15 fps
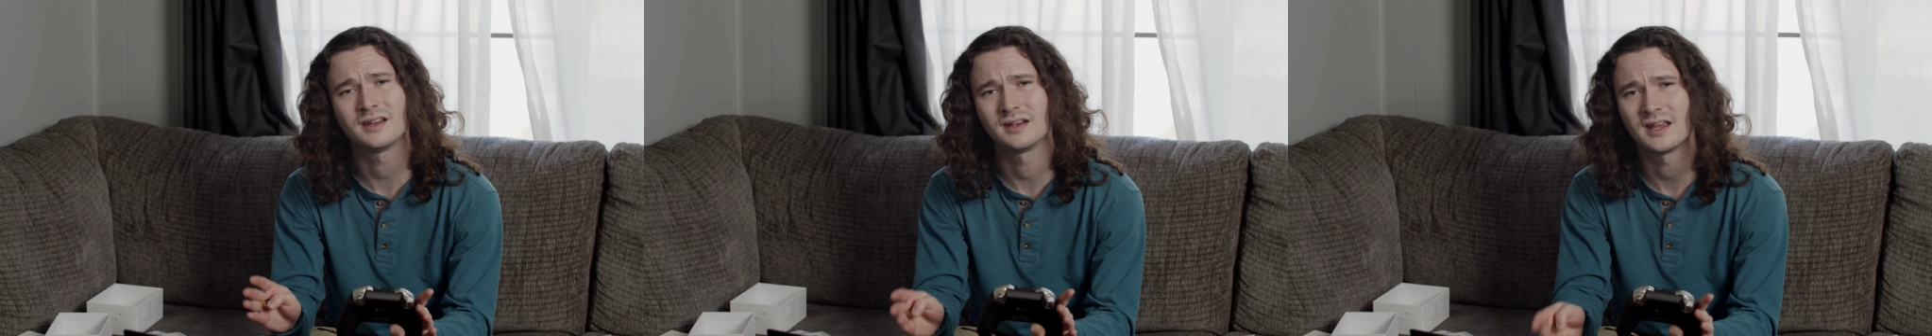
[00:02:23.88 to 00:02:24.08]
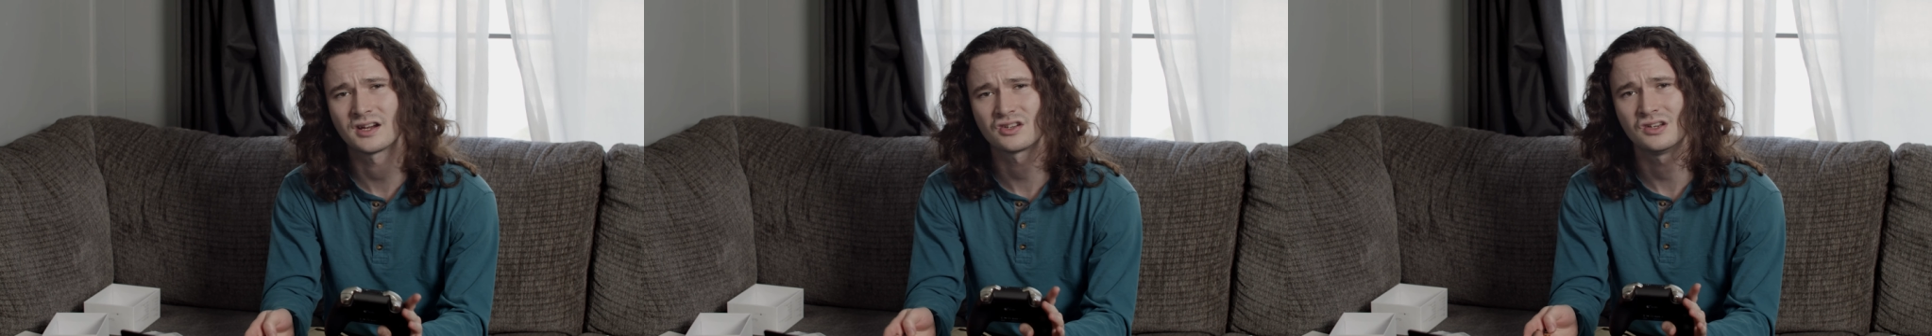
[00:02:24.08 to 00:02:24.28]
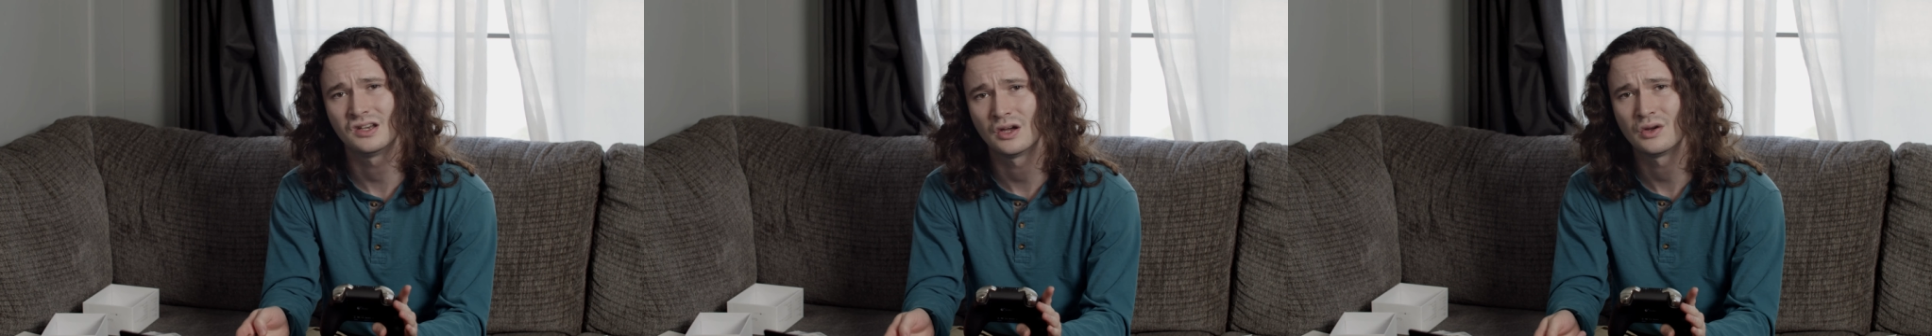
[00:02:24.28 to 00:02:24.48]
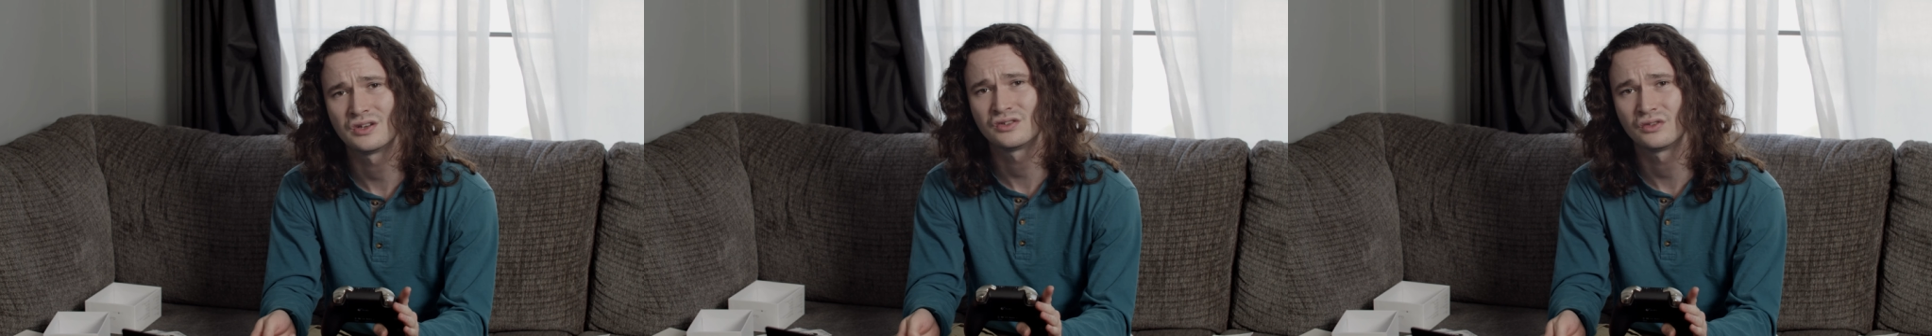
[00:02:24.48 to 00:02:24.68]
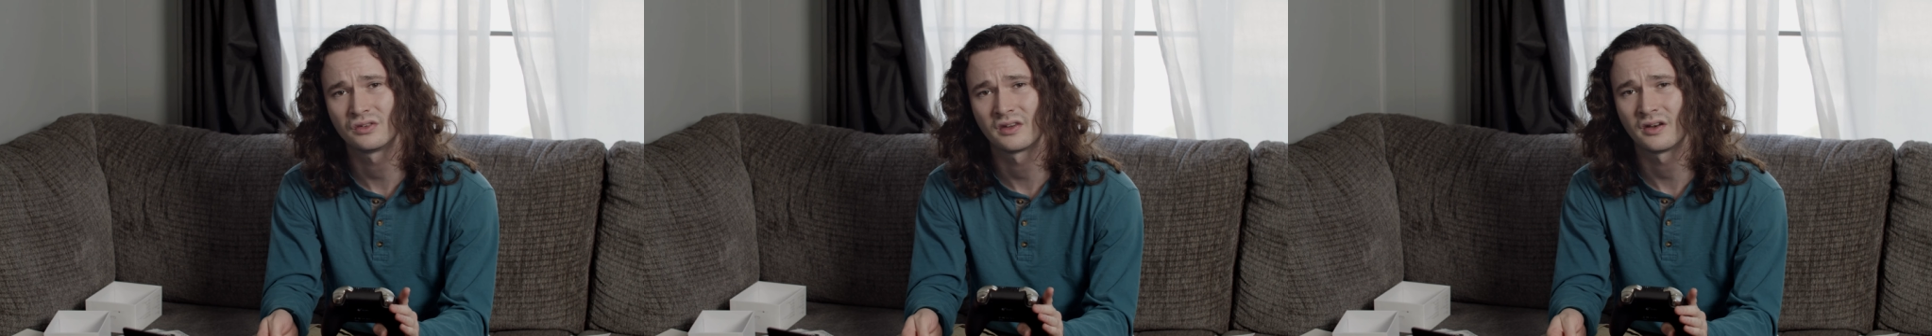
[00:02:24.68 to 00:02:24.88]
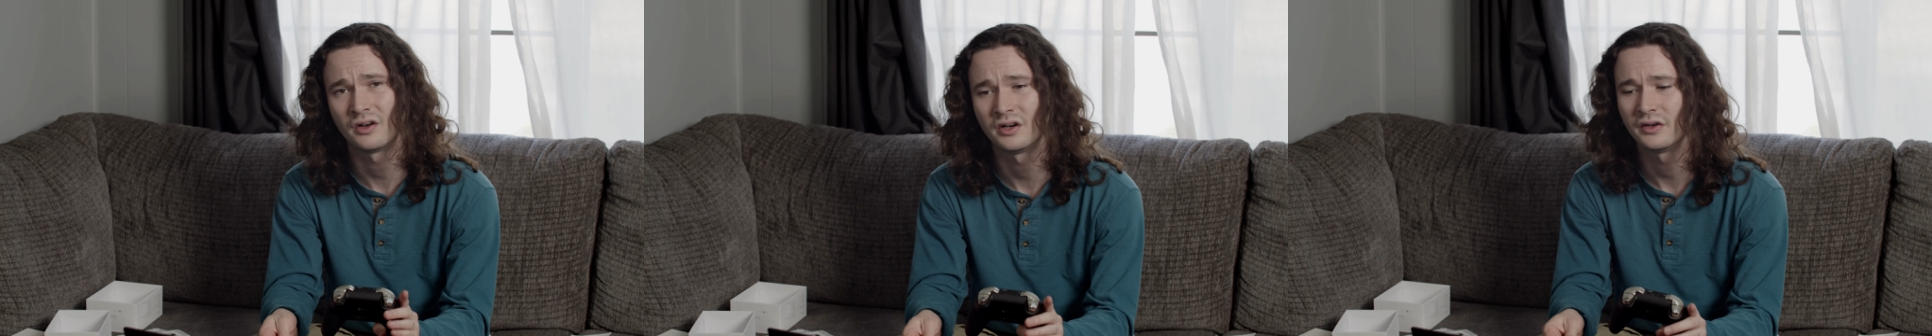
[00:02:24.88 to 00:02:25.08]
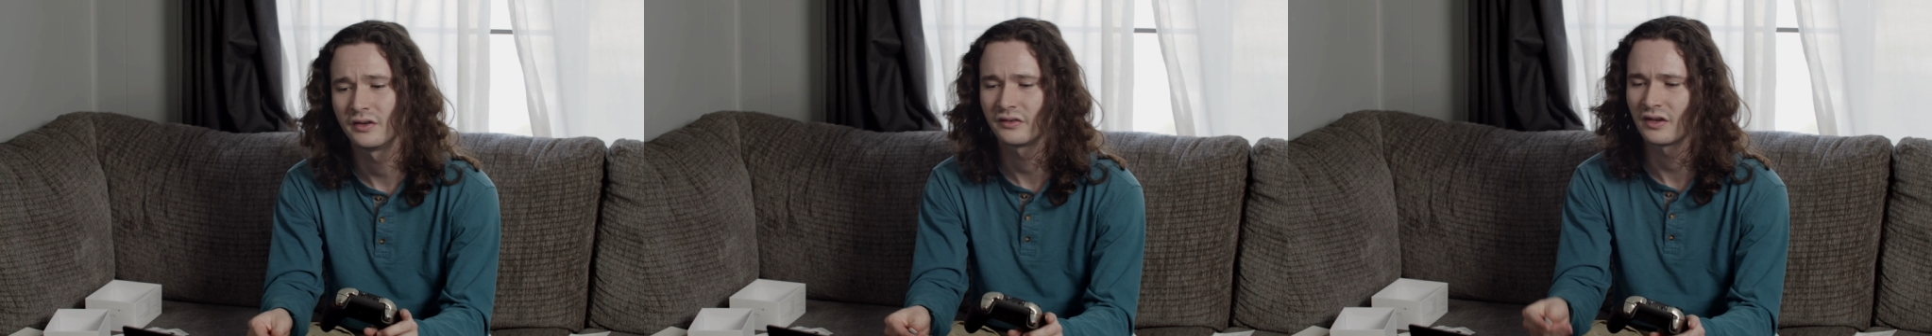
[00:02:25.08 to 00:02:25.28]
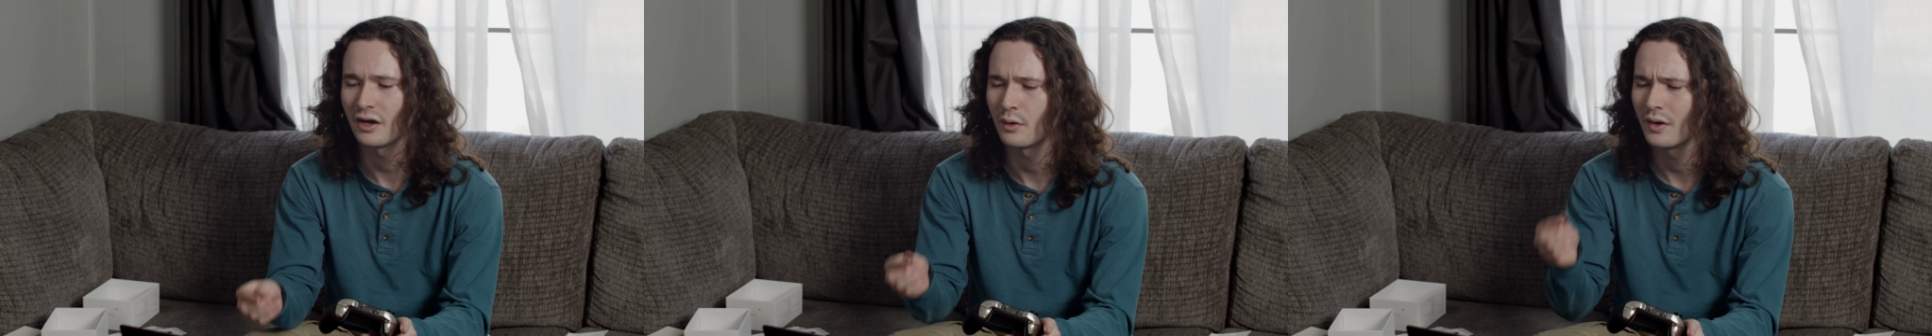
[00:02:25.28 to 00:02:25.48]
connection, no issues at all.
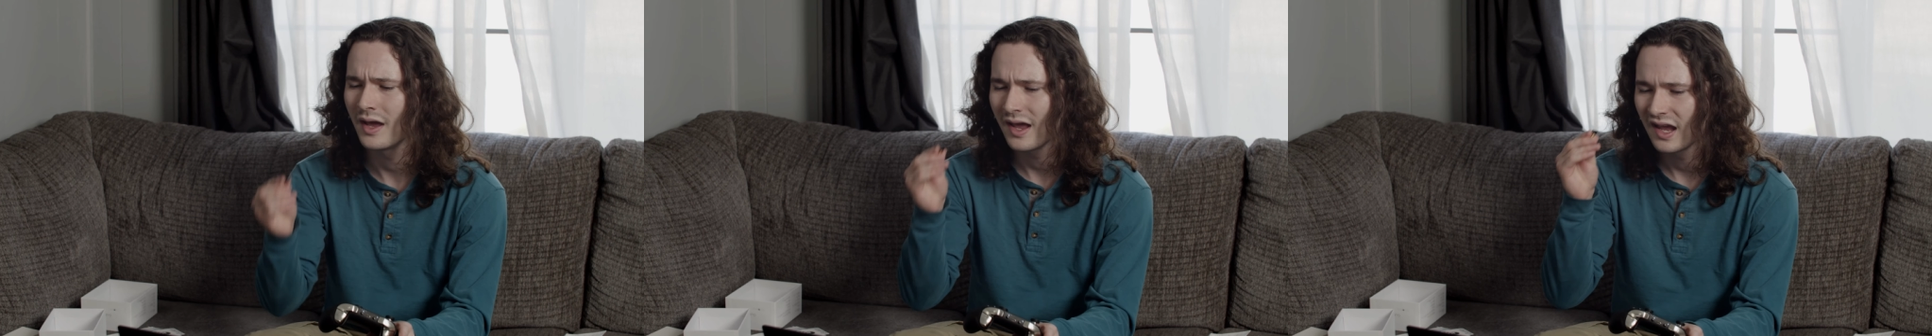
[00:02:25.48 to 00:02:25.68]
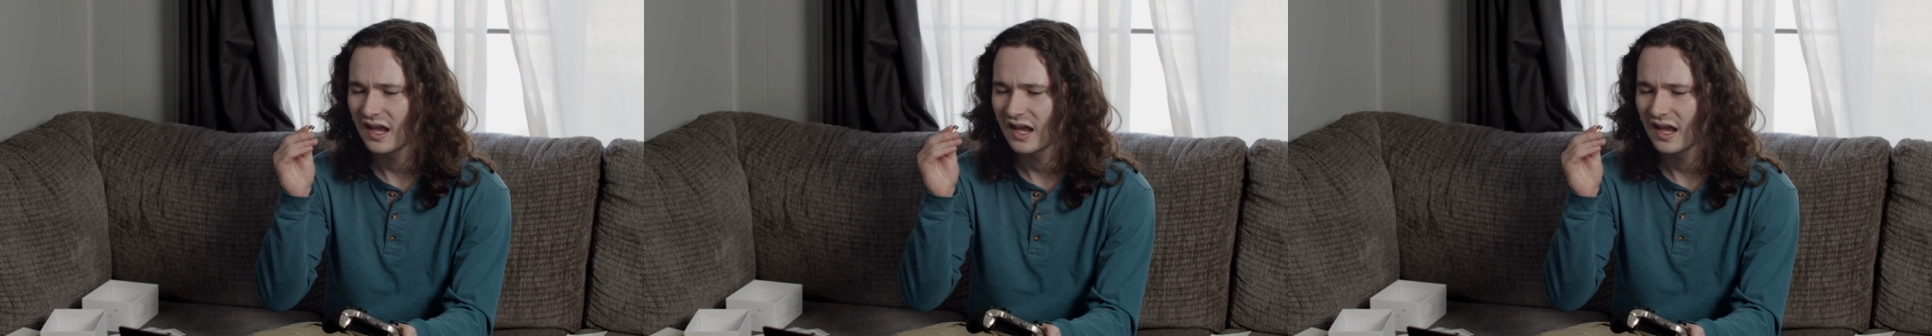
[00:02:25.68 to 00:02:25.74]
So